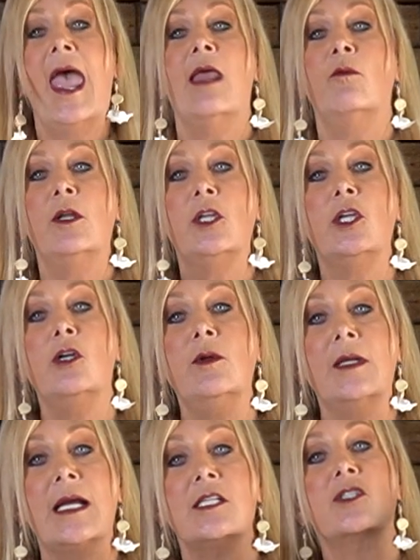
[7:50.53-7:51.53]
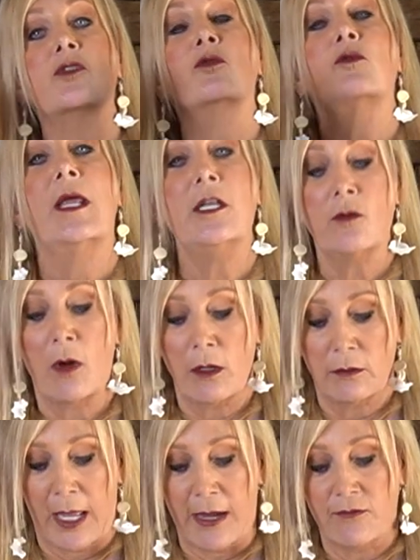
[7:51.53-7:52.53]
And when you and I surrender
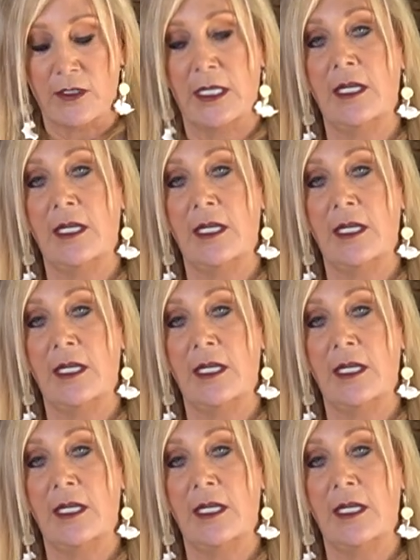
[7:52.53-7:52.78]
our life to